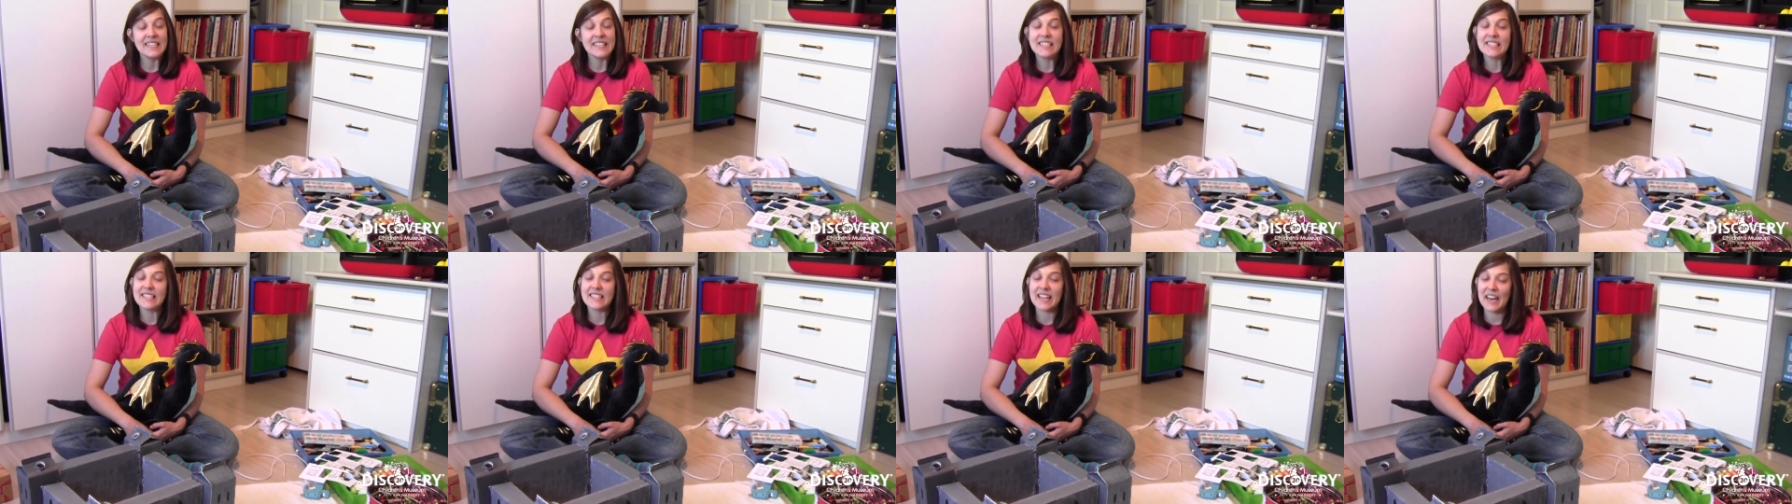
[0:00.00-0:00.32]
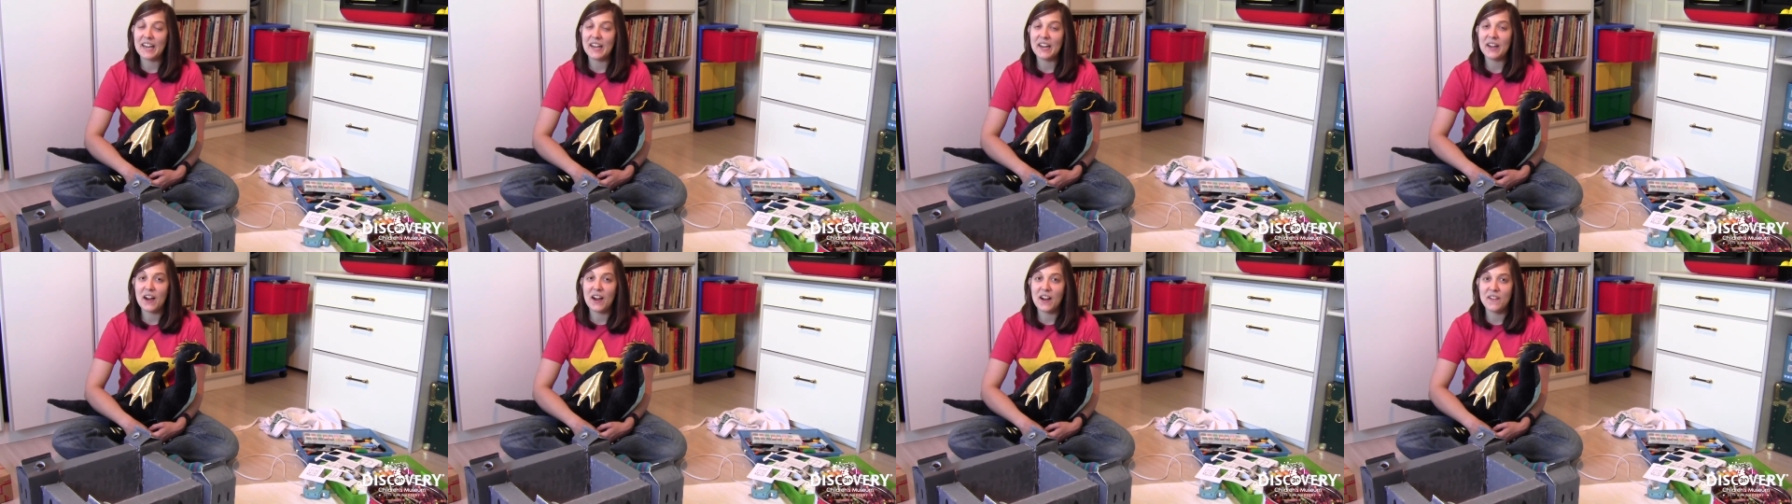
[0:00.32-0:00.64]

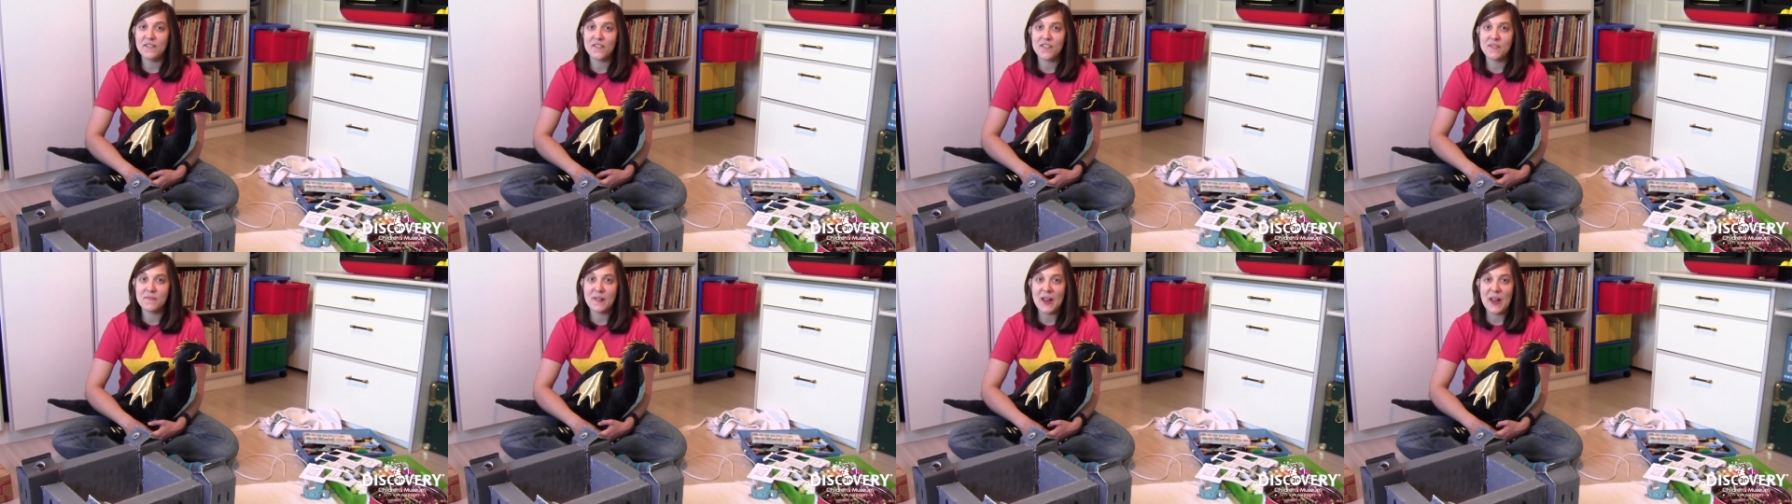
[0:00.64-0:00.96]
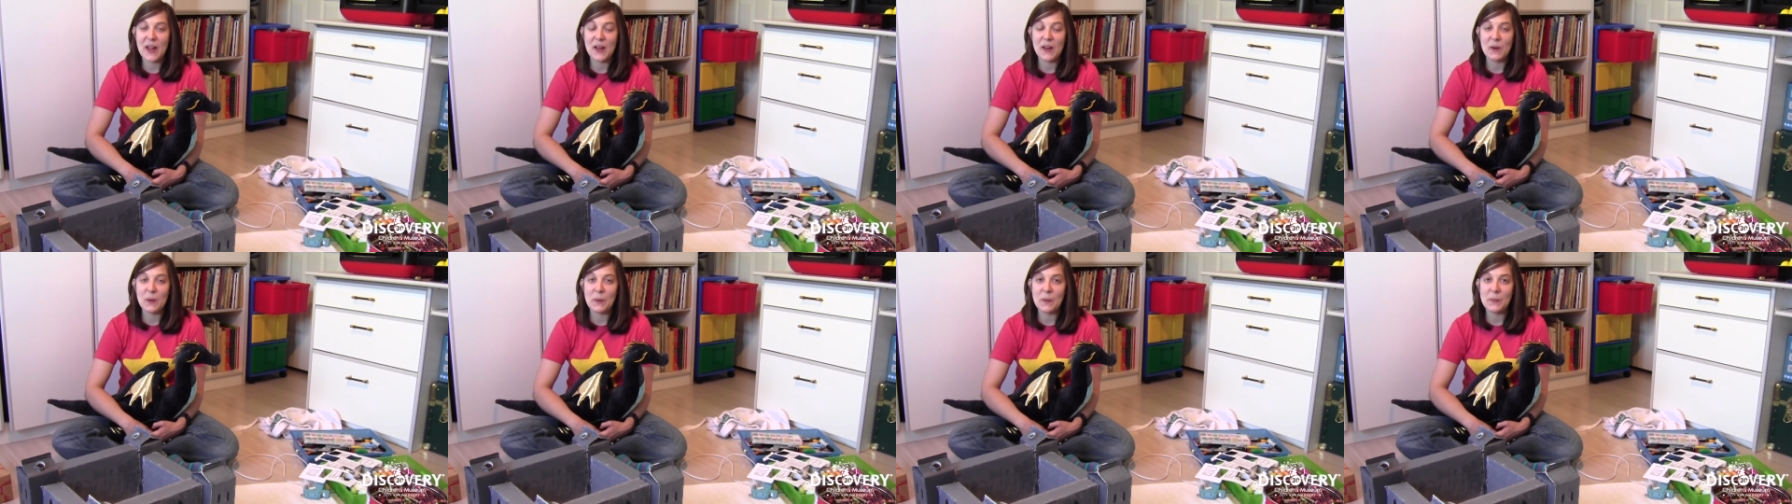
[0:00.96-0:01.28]
Signing off for
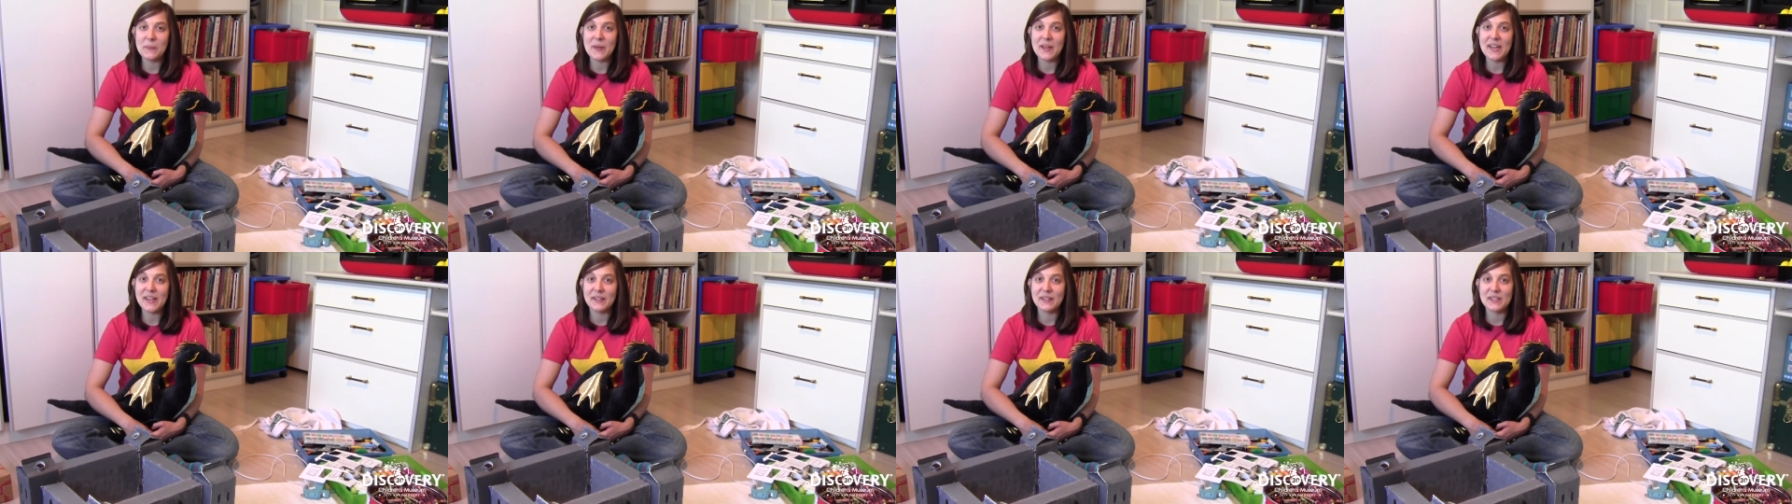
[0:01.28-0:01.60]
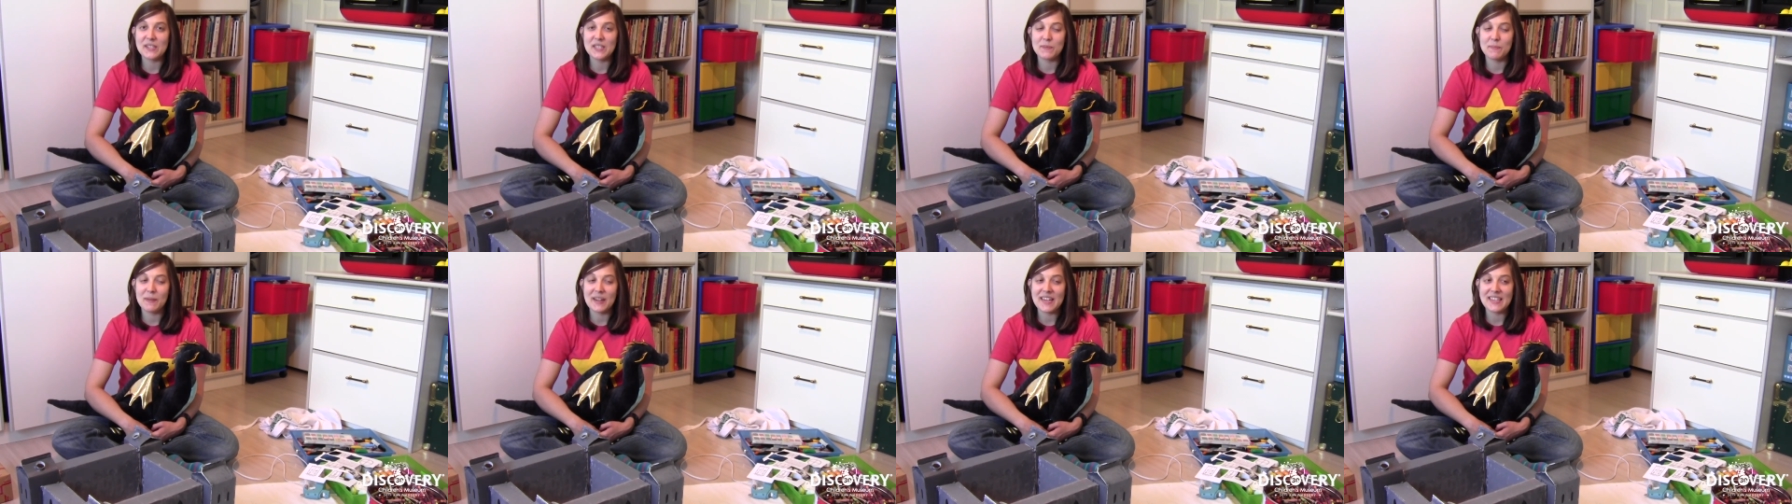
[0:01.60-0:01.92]
my at-home
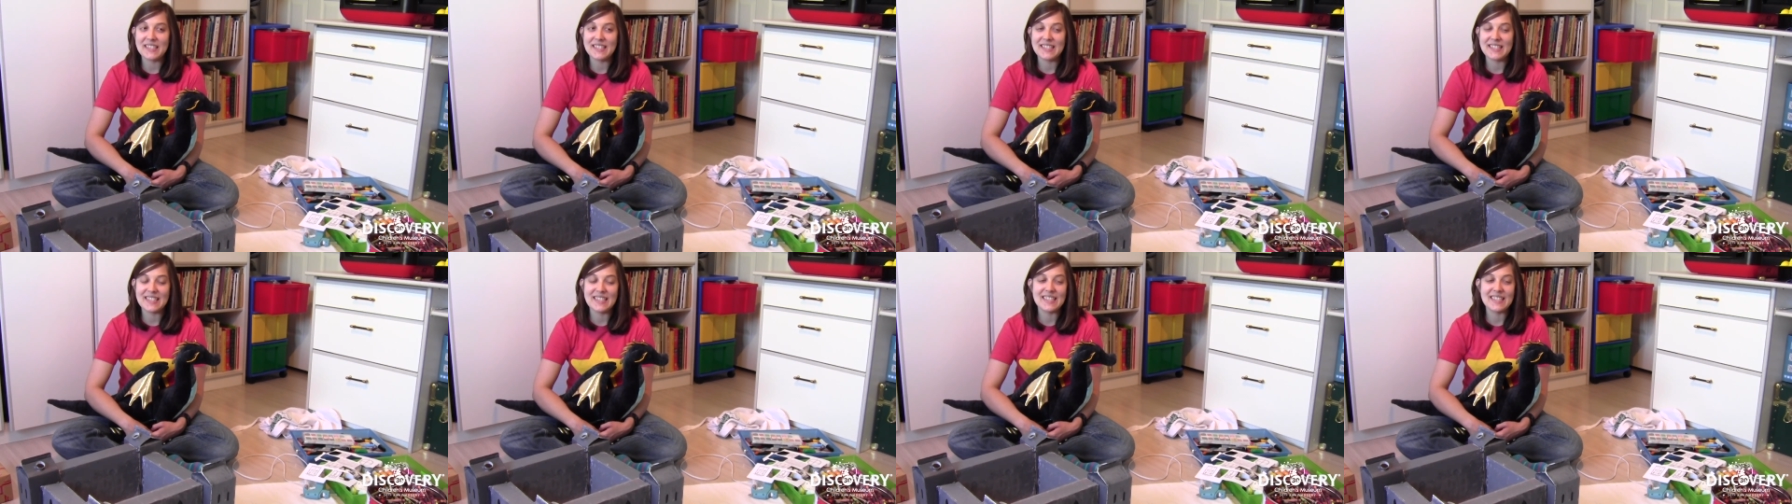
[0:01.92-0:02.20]
makerspace,